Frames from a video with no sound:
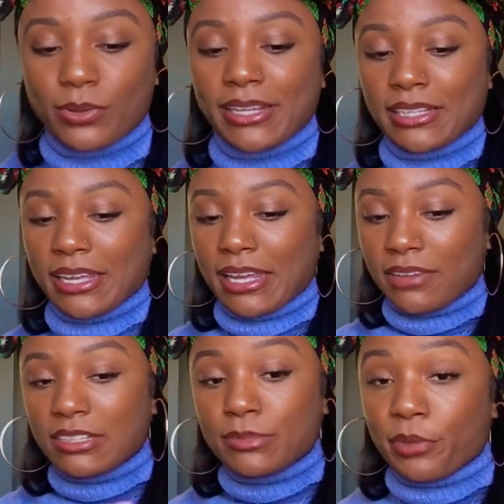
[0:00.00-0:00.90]
that they give.
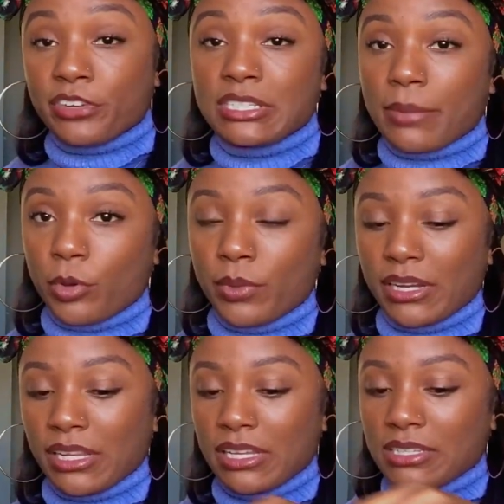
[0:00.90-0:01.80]
This is my first time opening
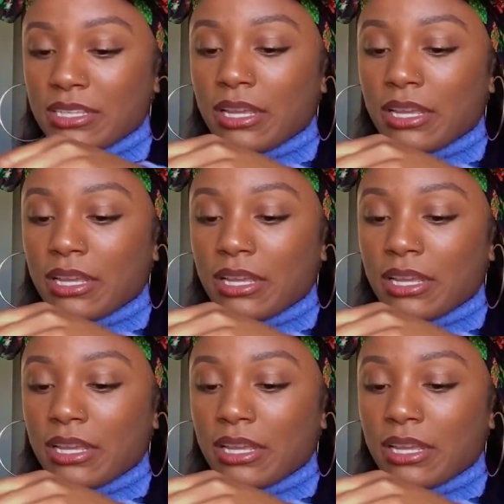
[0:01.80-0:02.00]
these.